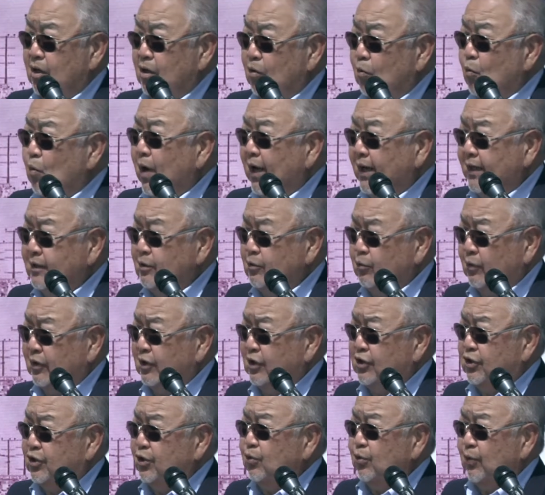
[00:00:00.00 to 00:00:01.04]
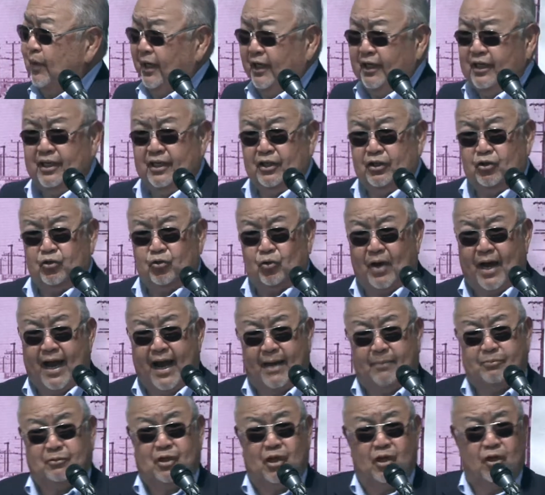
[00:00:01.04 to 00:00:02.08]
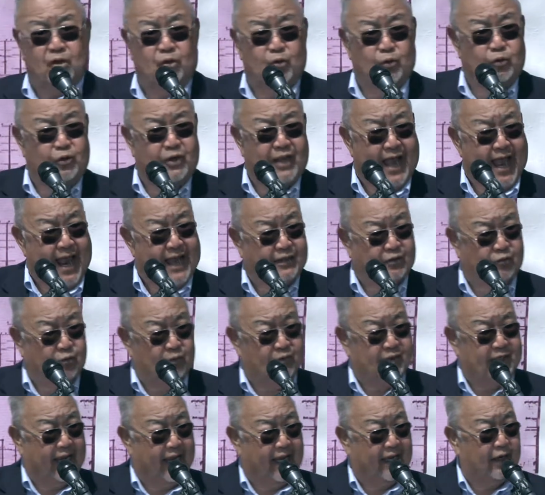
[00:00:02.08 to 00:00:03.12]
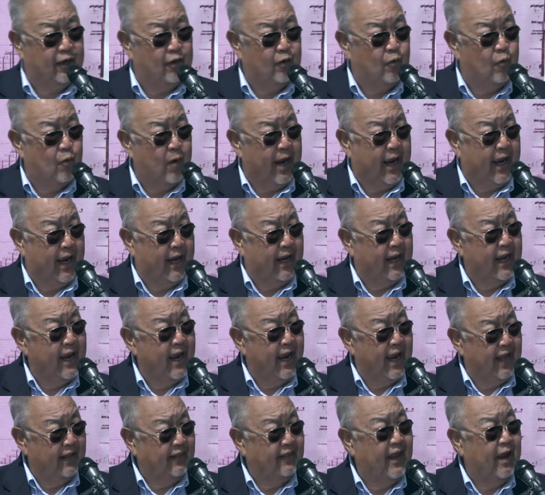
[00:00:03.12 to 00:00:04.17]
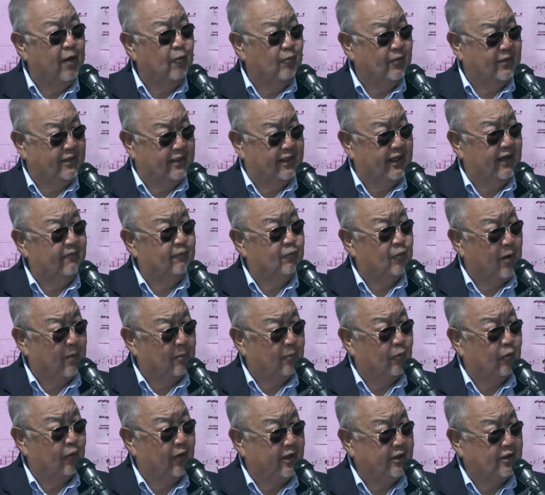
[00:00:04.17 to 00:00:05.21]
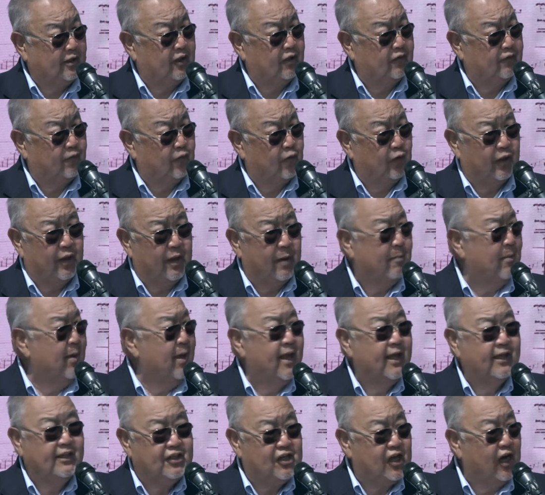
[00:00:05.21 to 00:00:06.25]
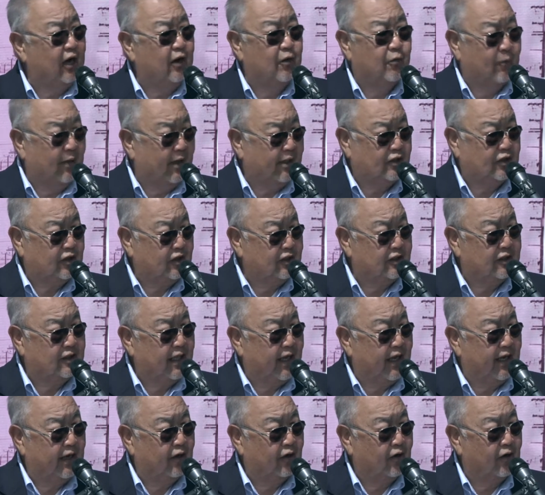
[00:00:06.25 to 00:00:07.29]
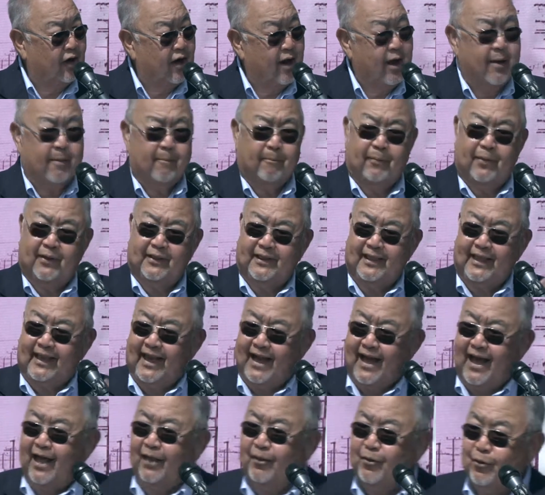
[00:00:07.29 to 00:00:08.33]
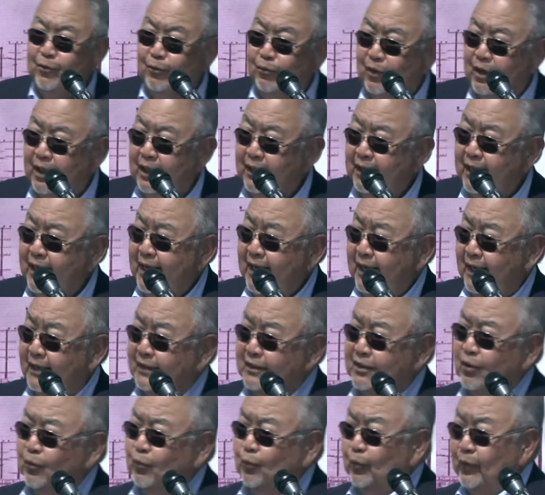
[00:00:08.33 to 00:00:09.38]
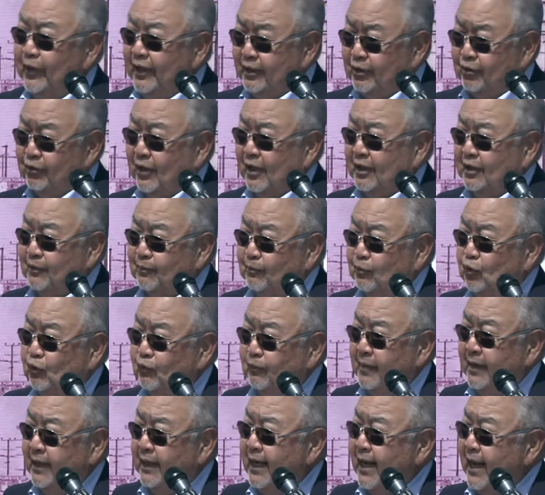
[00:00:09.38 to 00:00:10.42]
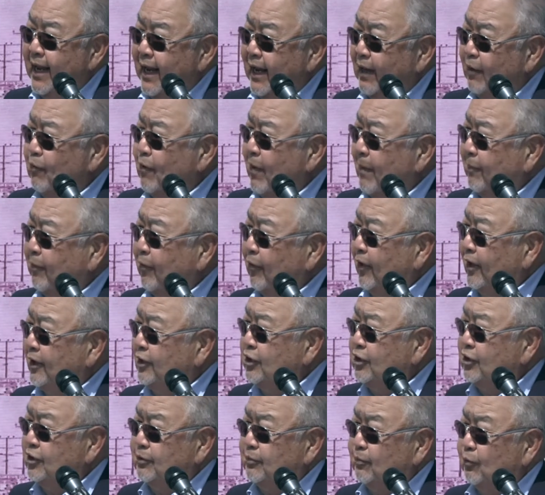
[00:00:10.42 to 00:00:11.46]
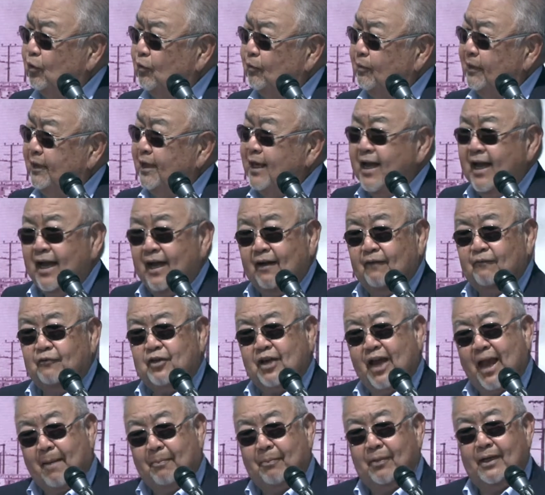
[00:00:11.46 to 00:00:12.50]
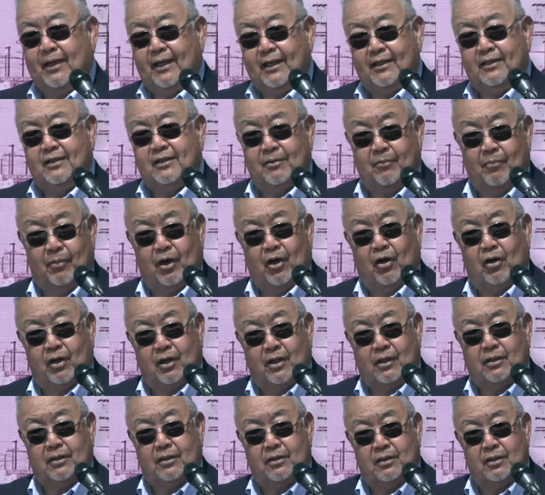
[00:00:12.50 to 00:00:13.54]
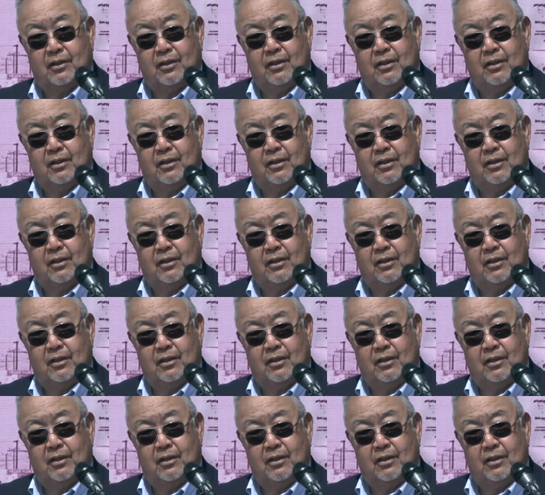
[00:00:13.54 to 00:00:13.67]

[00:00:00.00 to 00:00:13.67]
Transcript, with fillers: One is with Sioux Indian tribes whose lands were taken away and they received reparations for them generations later. But the other one is the redress movement and reparations movement of Japanese Americans.